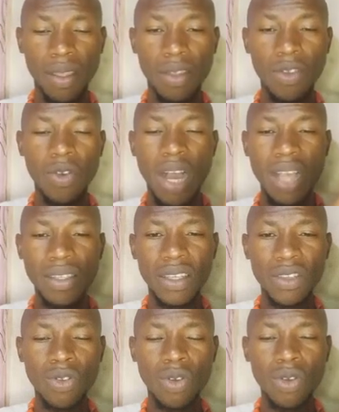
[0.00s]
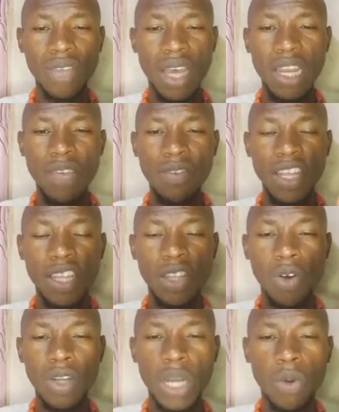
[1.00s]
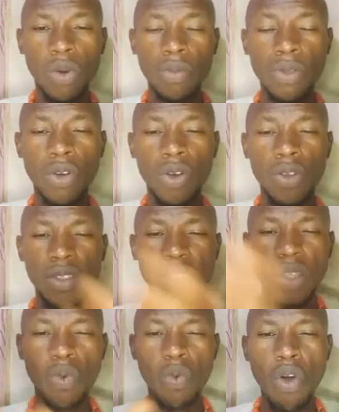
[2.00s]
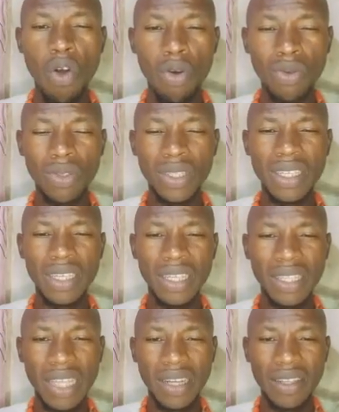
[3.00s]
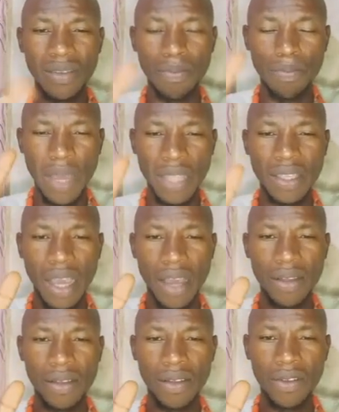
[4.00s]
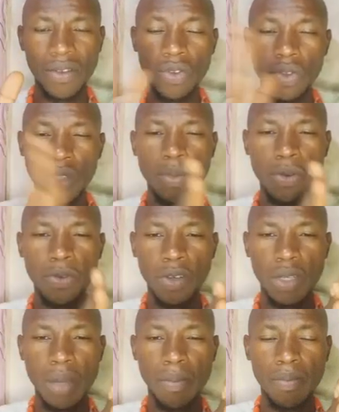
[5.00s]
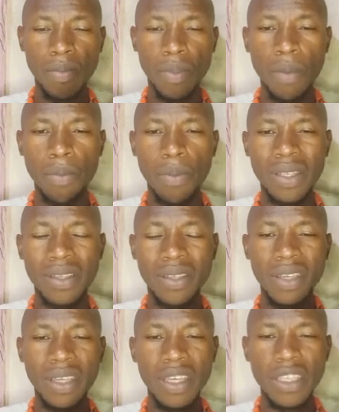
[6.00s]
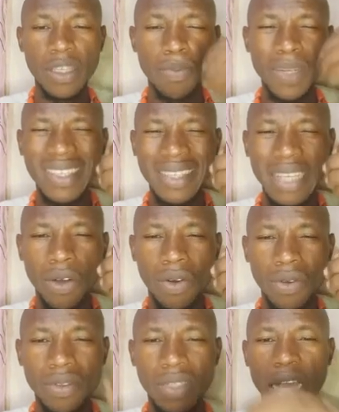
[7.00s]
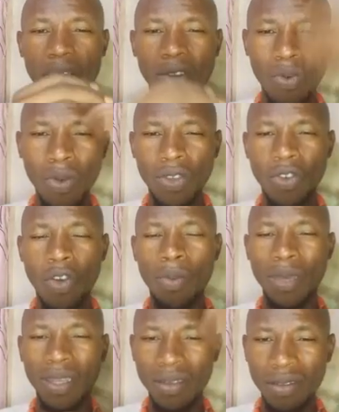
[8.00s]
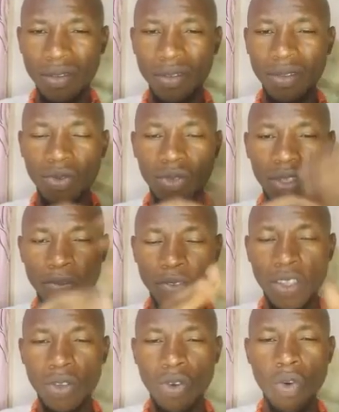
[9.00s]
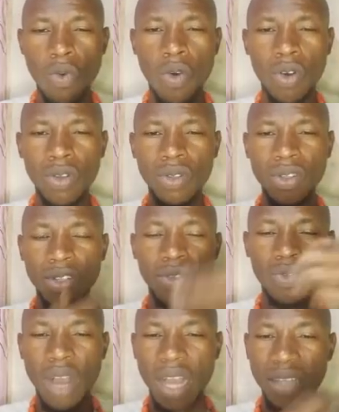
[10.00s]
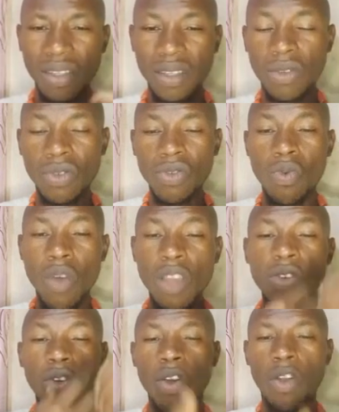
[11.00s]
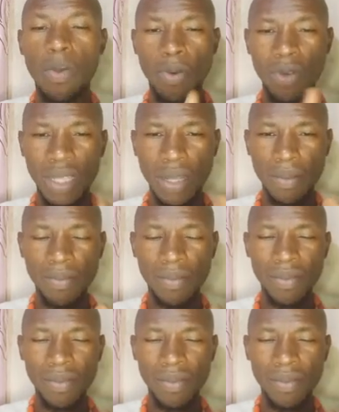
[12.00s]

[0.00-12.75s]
Your ancestors are living in the underworld because it's a world that is better, suitable for them. But in split seconds, they are always coming to the physical world to assist you when you call upon them.